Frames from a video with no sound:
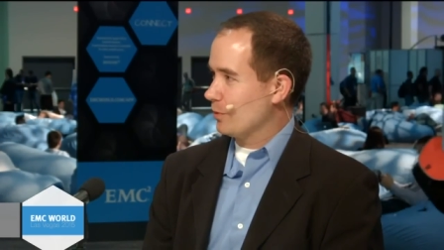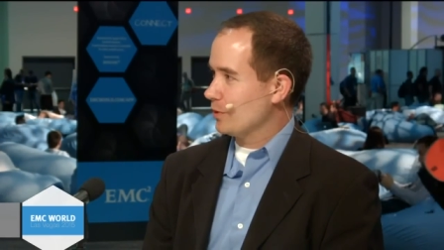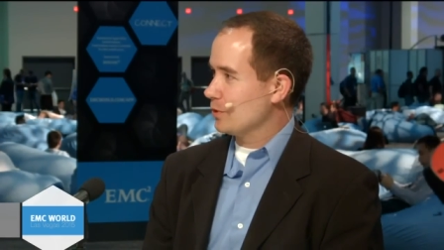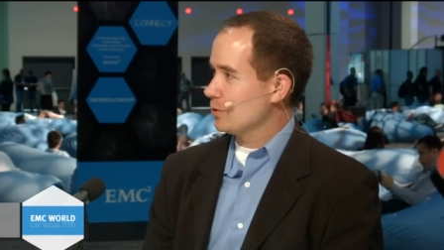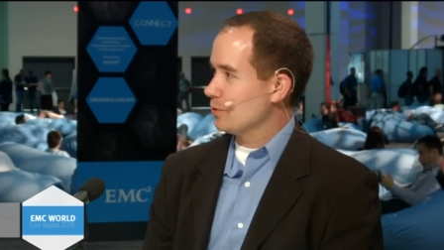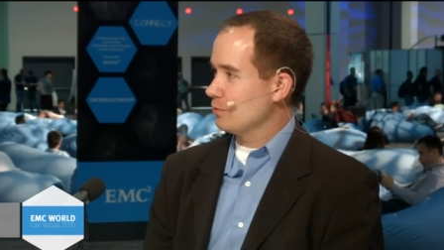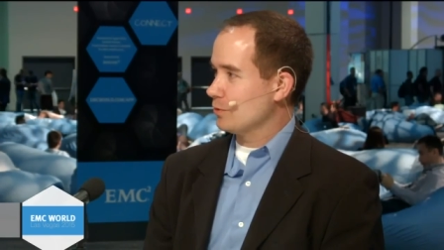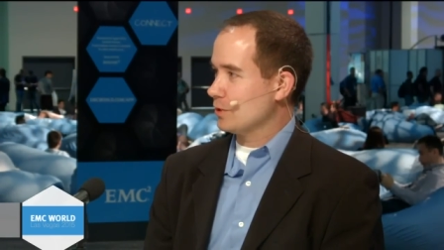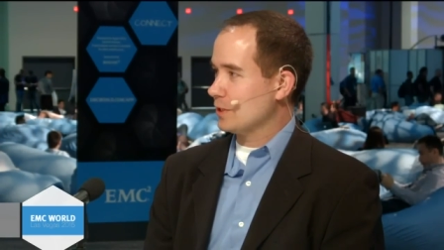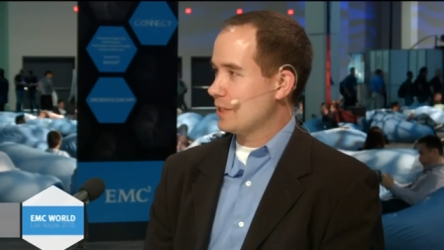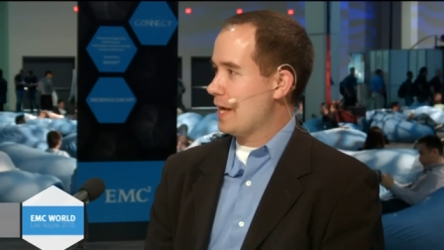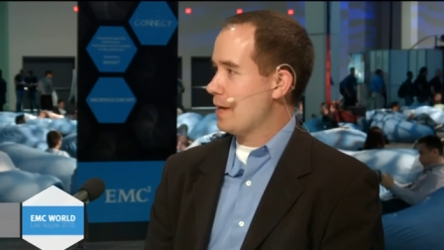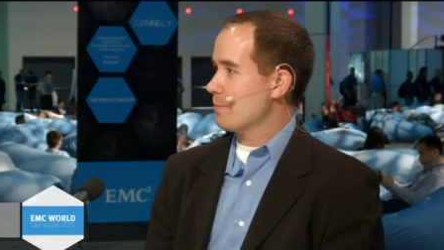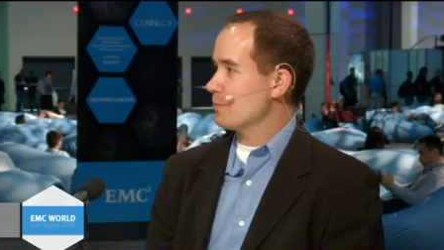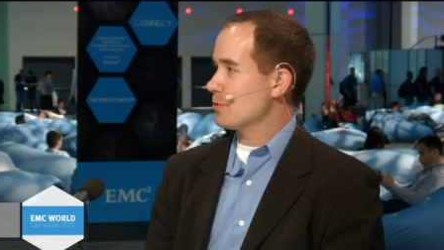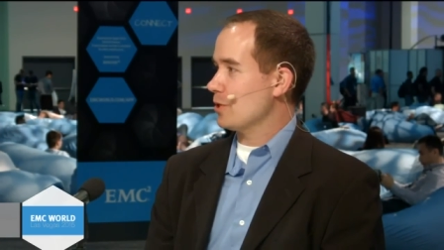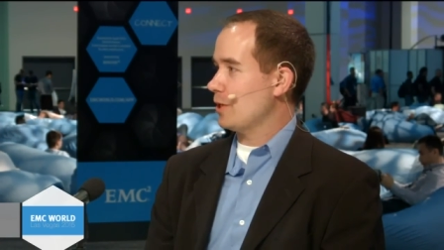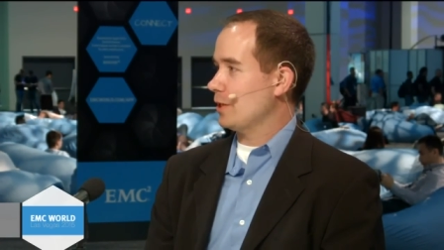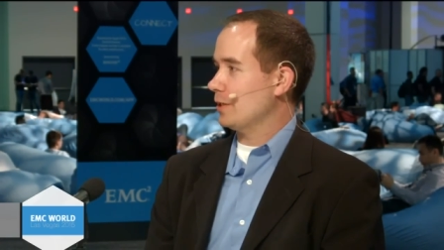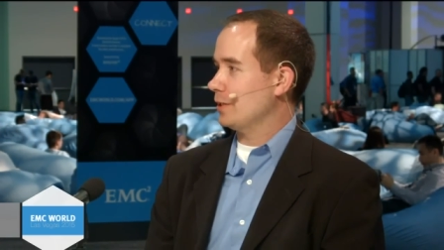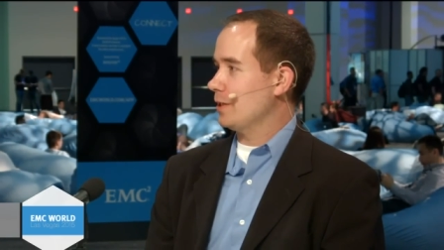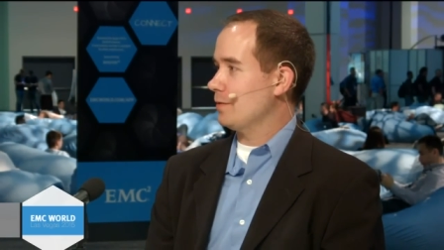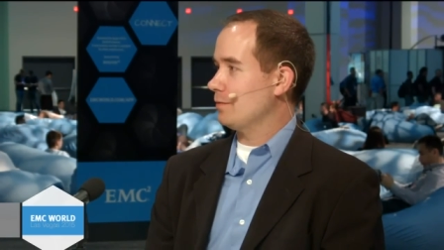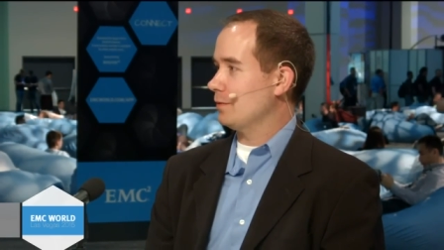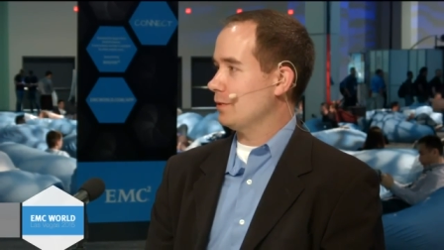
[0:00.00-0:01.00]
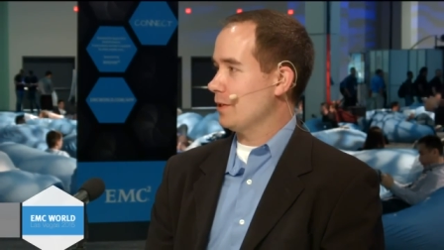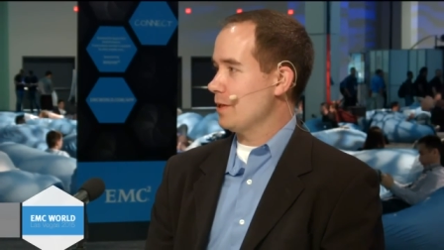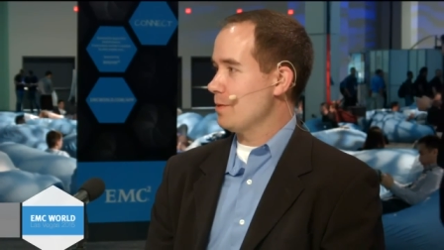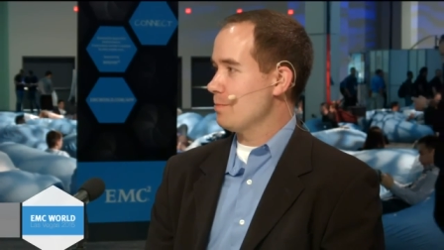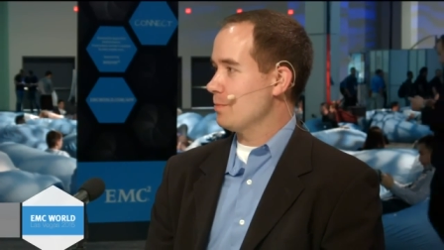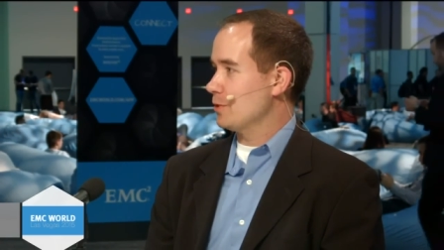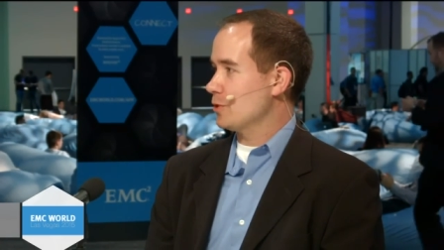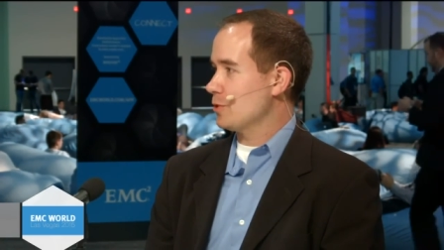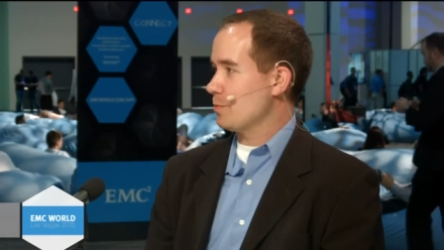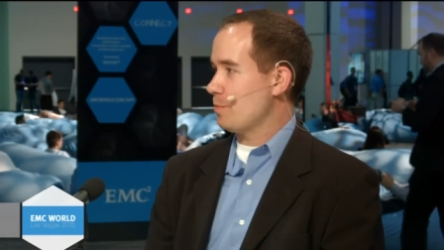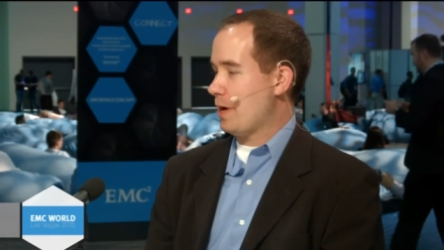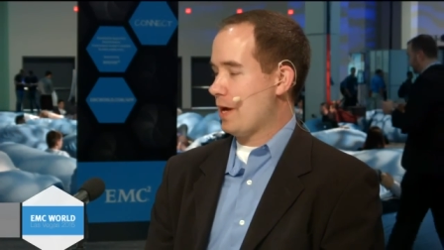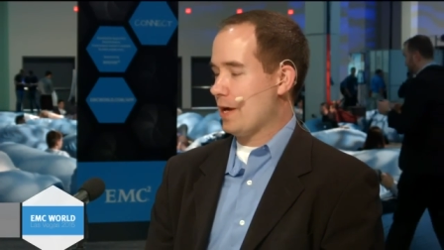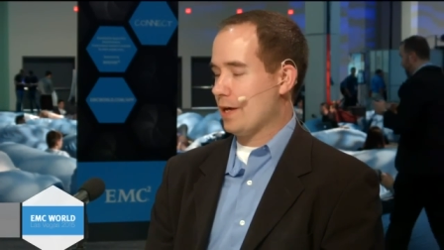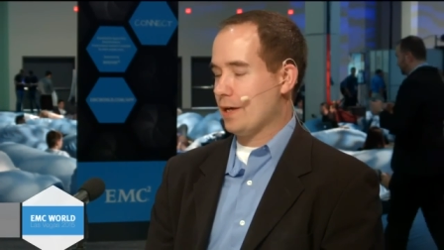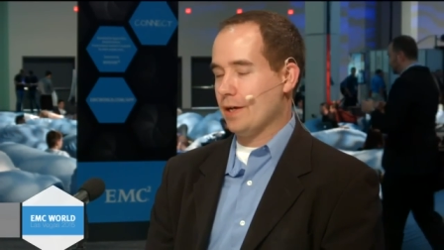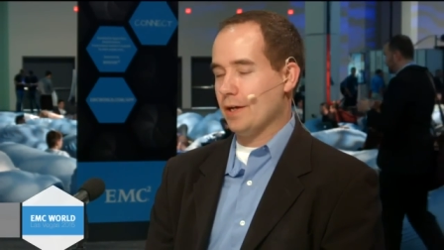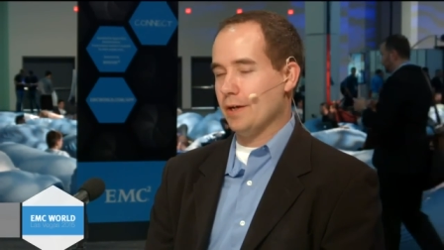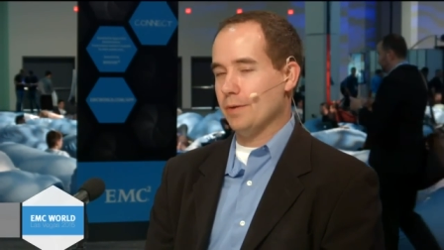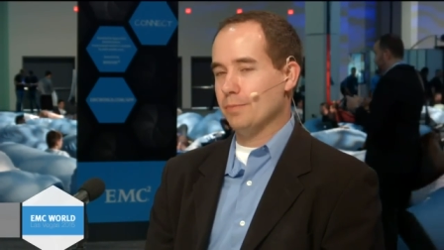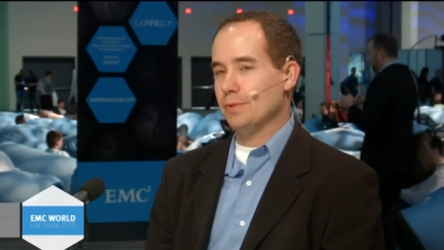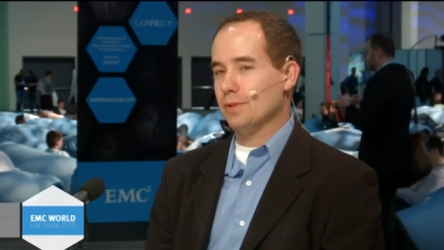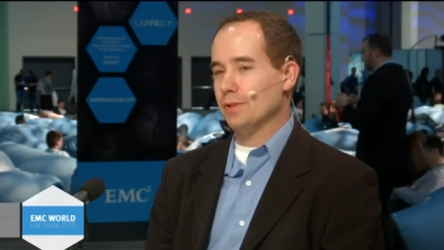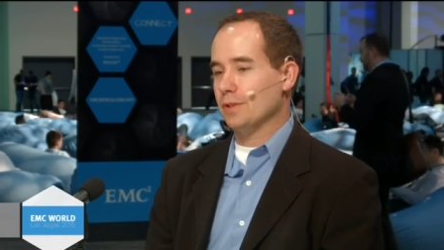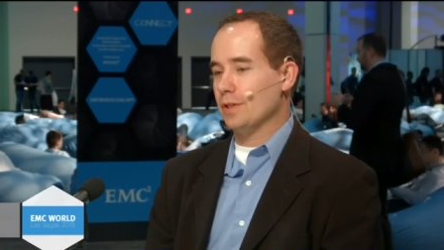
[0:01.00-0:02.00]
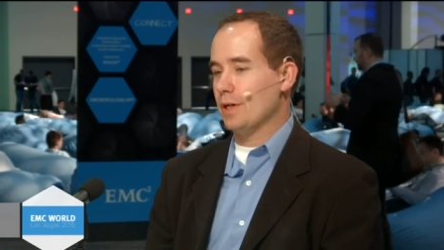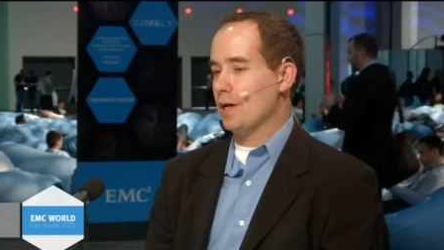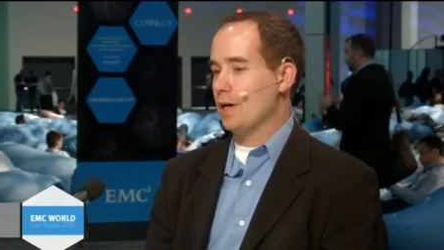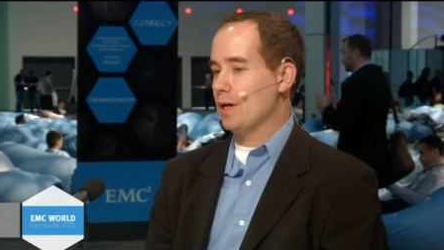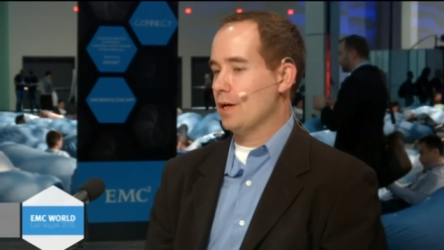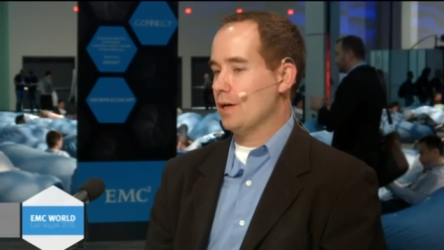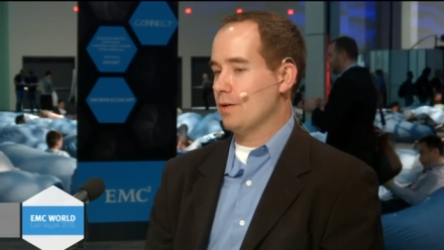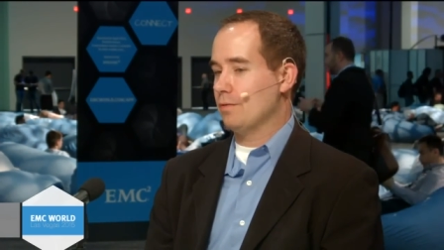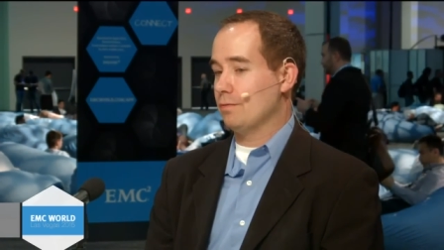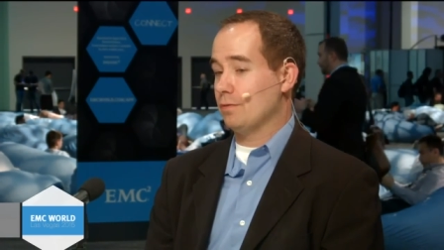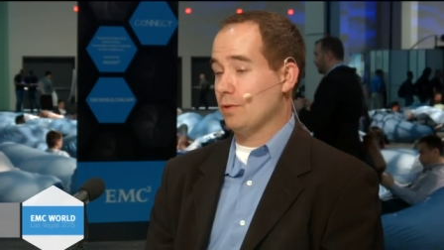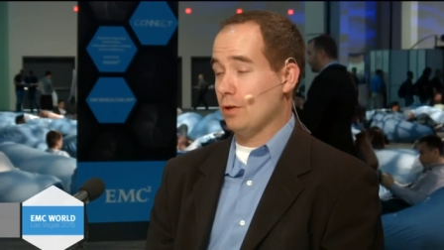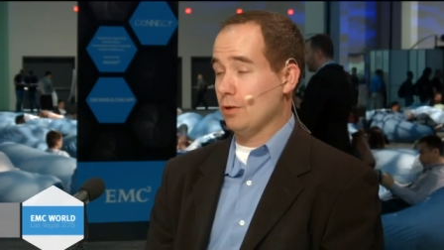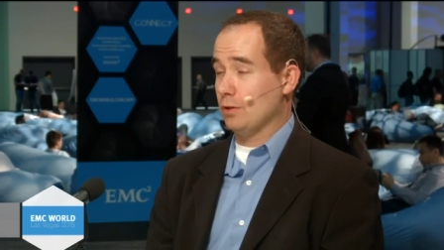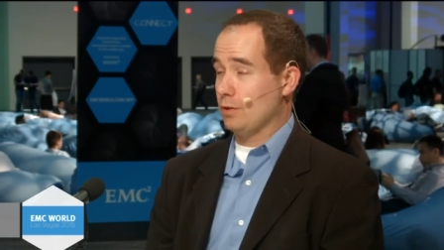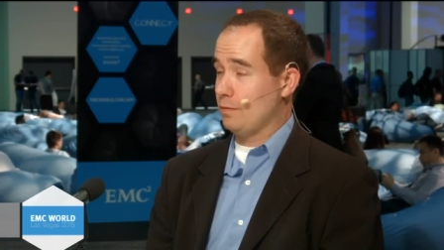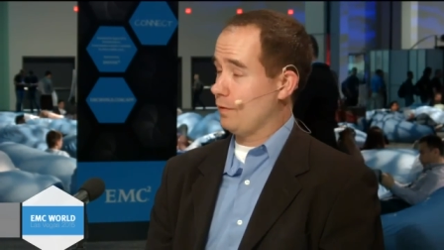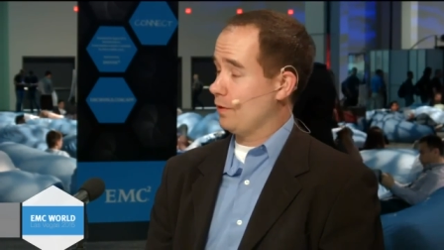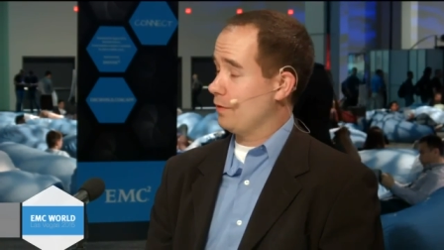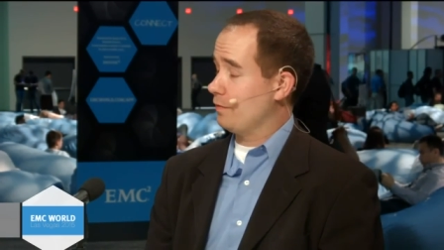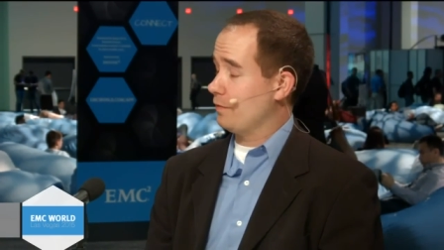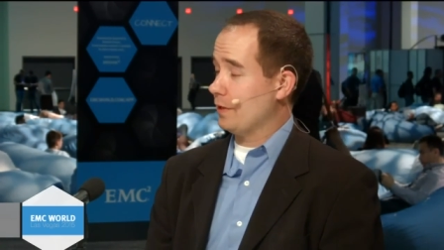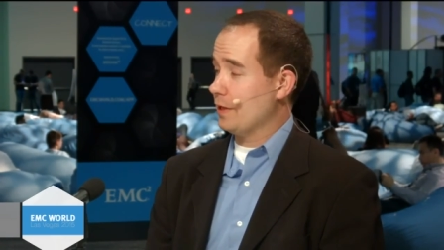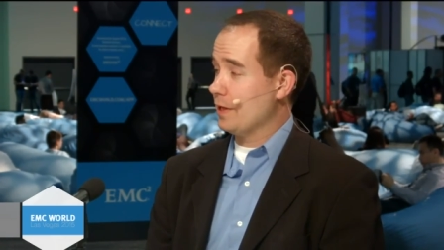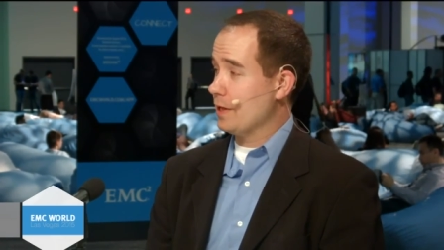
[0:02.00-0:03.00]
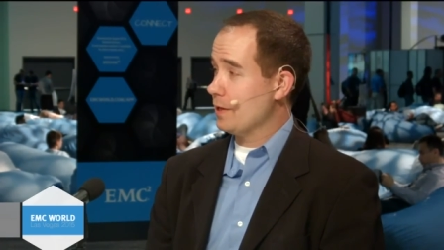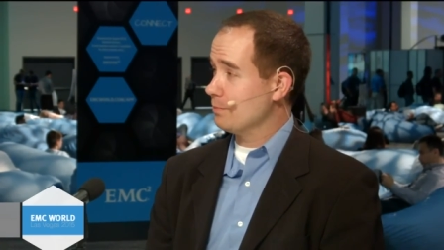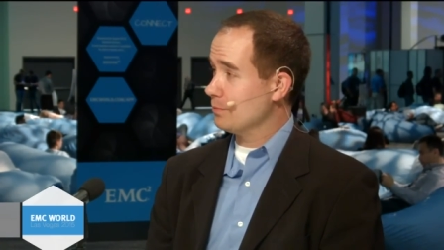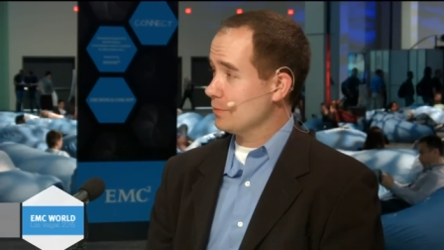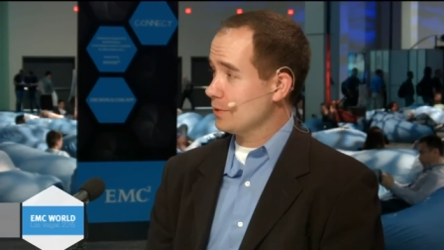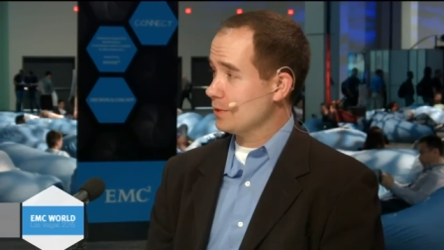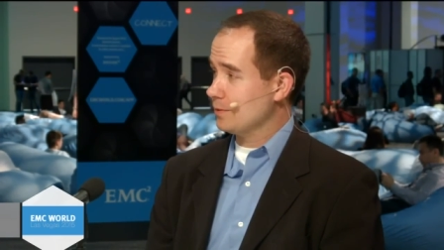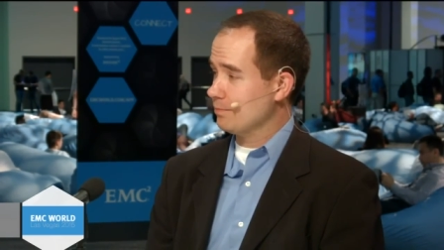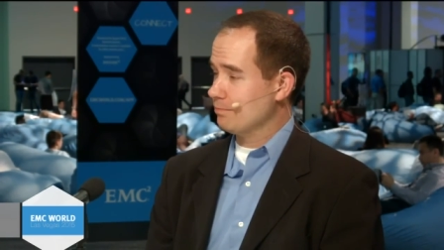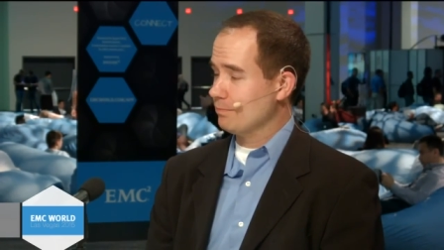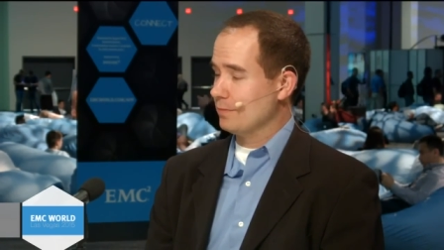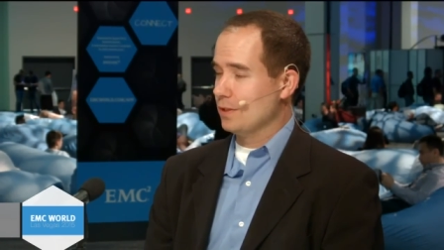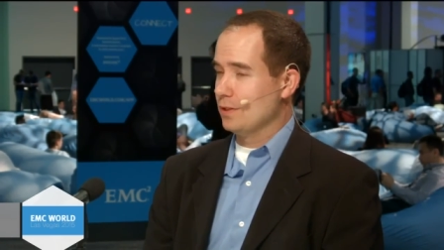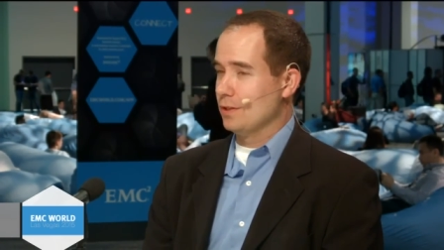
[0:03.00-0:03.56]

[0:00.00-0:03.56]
We do snapshot level image backups of all of our VMs,